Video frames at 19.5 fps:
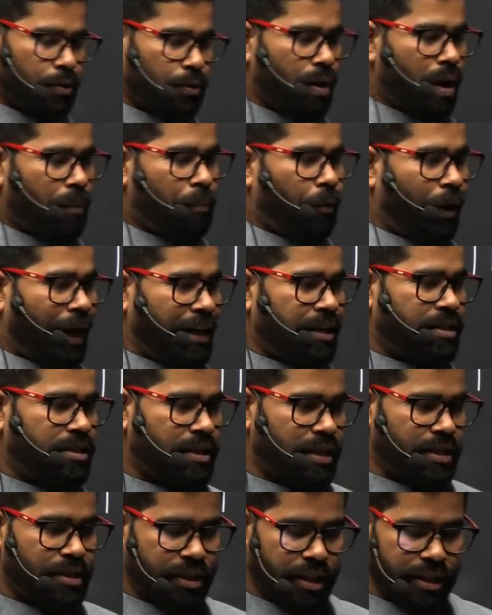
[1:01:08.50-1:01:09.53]
appoints
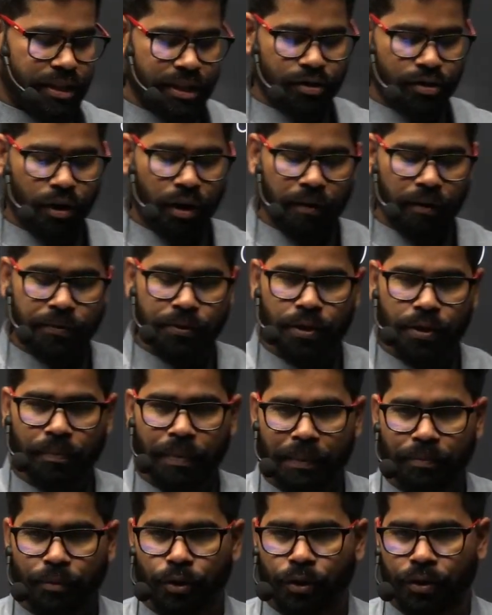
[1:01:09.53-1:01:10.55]
the judges of
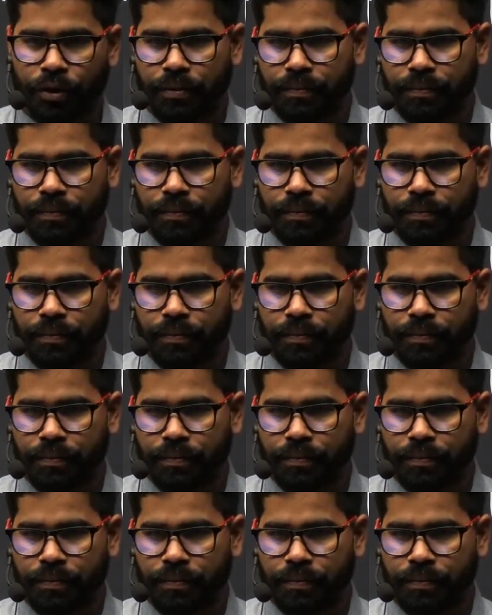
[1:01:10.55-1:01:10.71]
Supreme Court?